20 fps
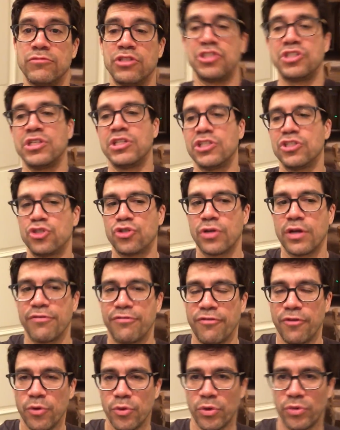They said, let's
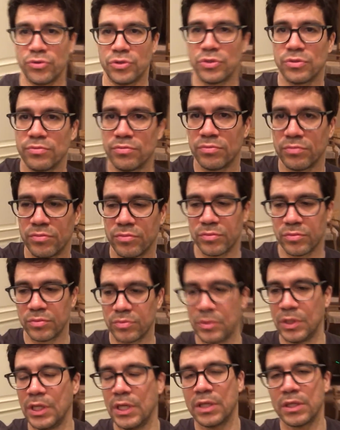try photos.
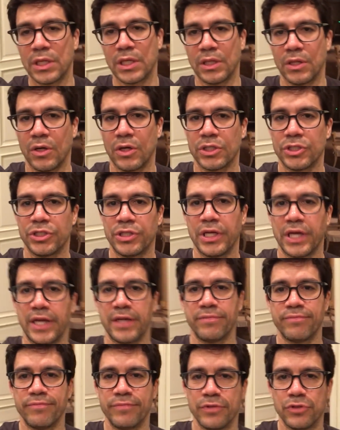They launched
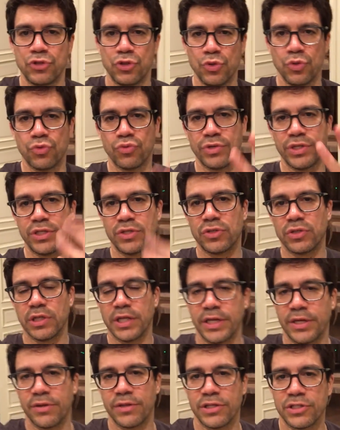that. 2-3 years
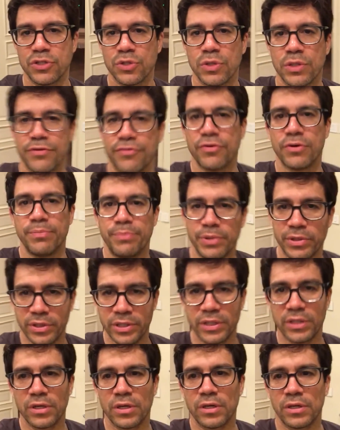later, they sold it for $1
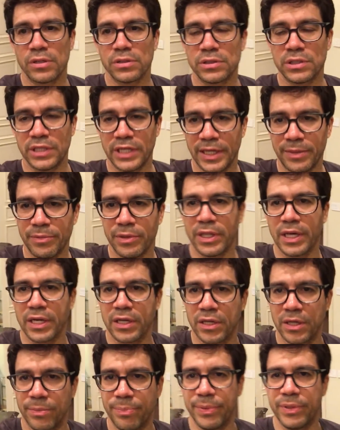billion. The name of
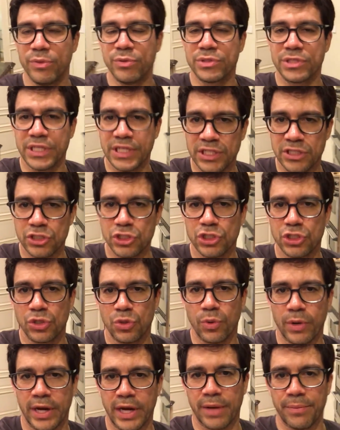that company was
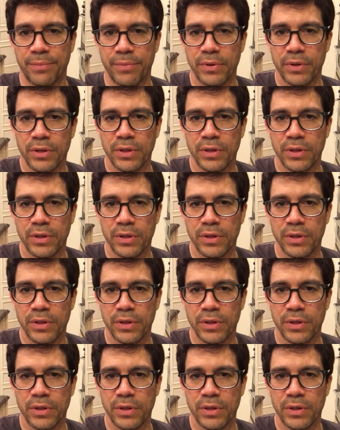Instagram.